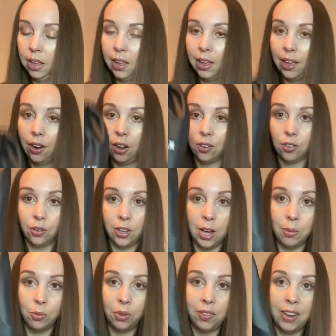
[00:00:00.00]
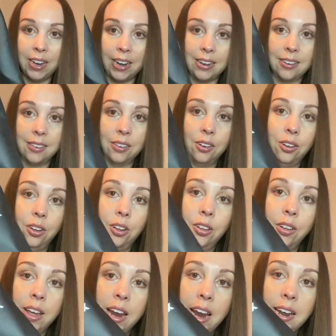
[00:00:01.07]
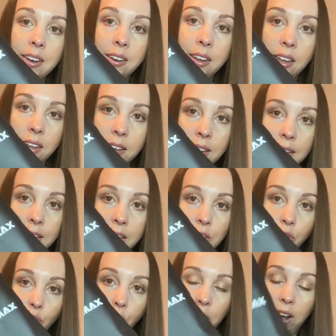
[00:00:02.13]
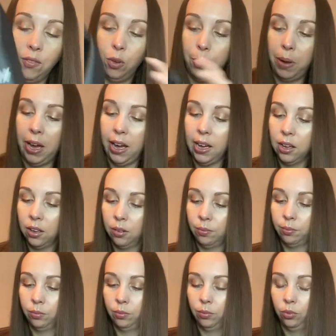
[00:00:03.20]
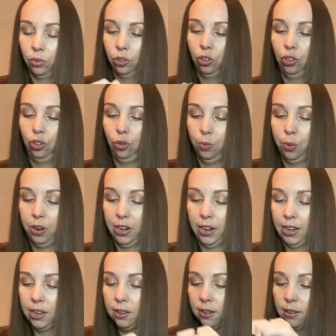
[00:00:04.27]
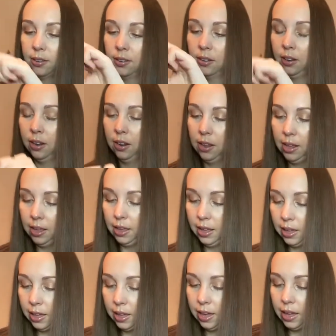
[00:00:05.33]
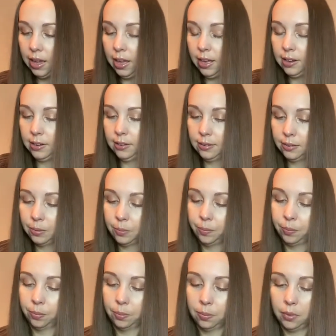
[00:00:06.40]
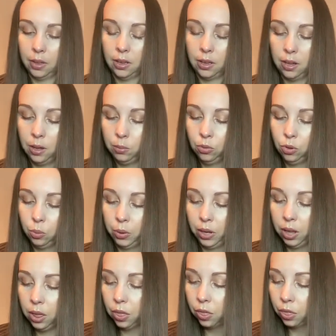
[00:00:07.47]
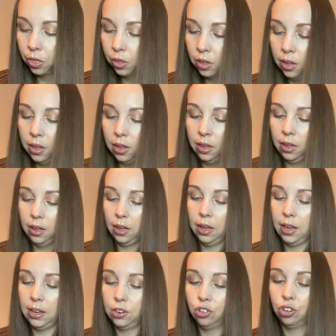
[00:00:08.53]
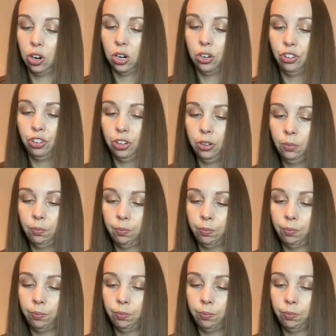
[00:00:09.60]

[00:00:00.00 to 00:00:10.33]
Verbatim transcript: It also comes with a nice little handy travel bag. Super nice and it comes with a charger